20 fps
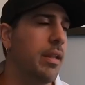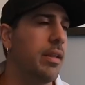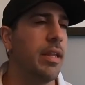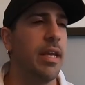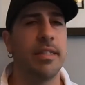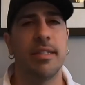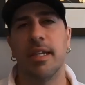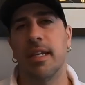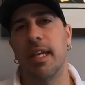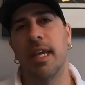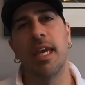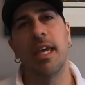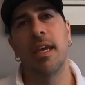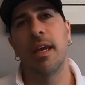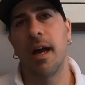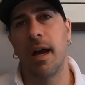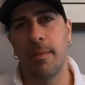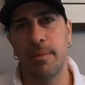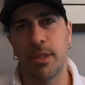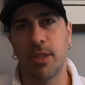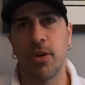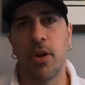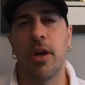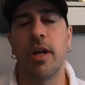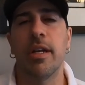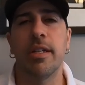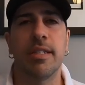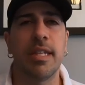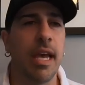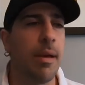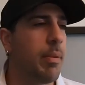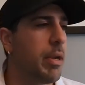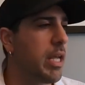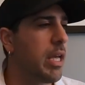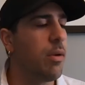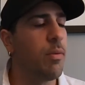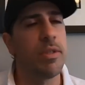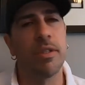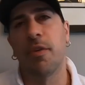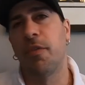listen, I'm sorry to say, but
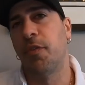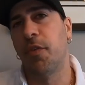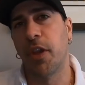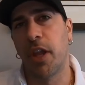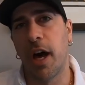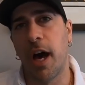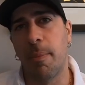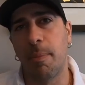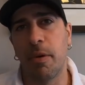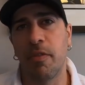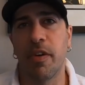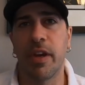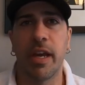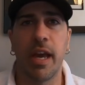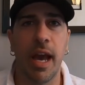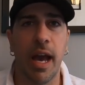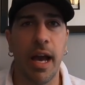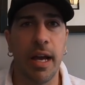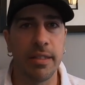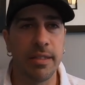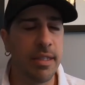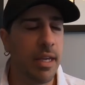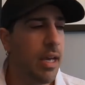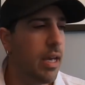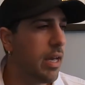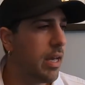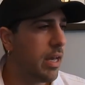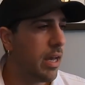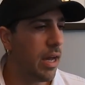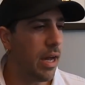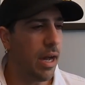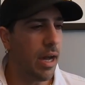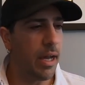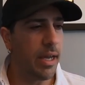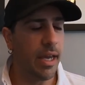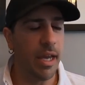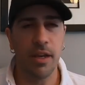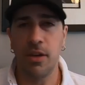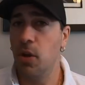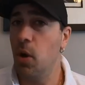he was a flop of a cast.
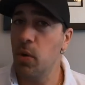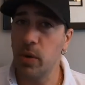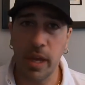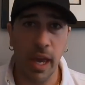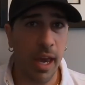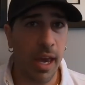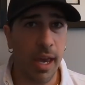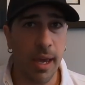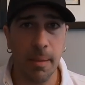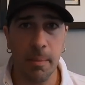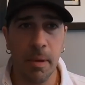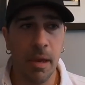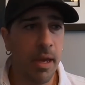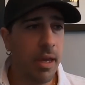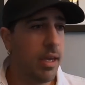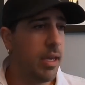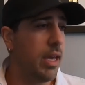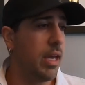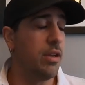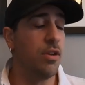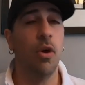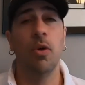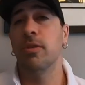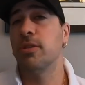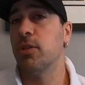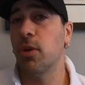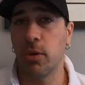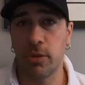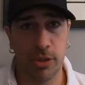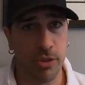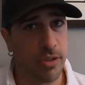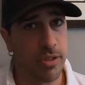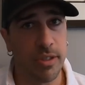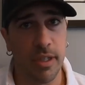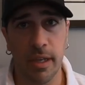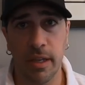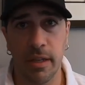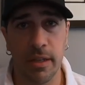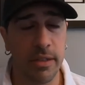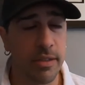He had no game. He had no social
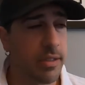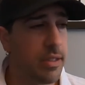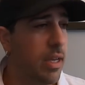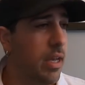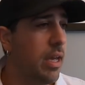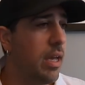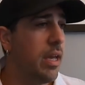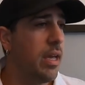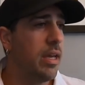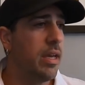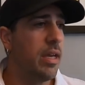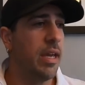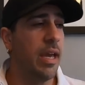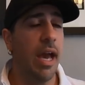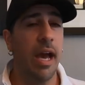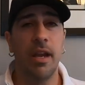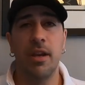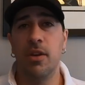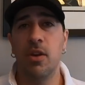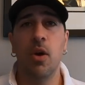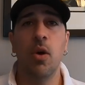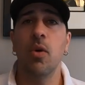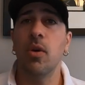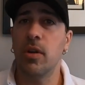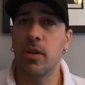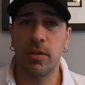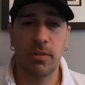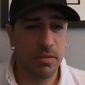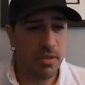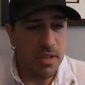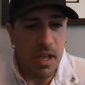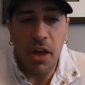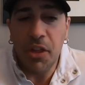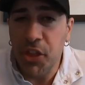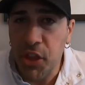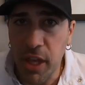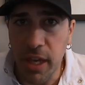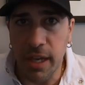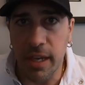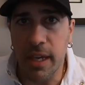skills. He had
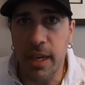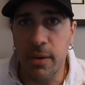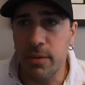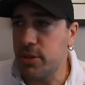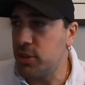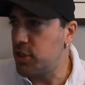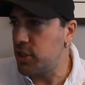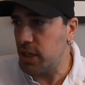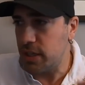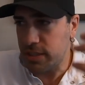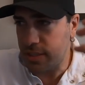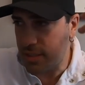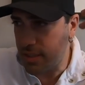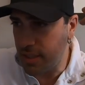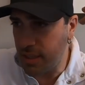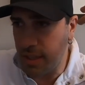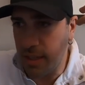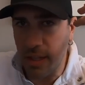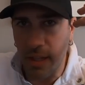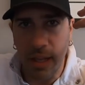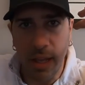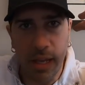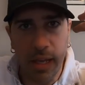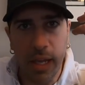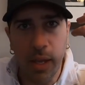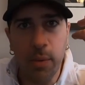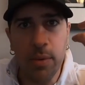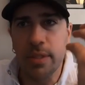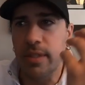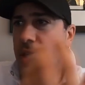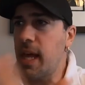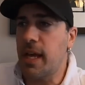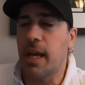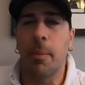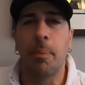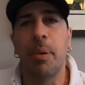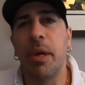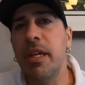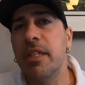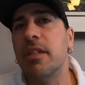nothing. He was like
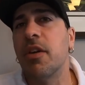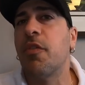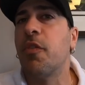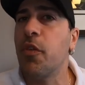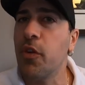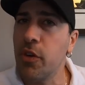a piece of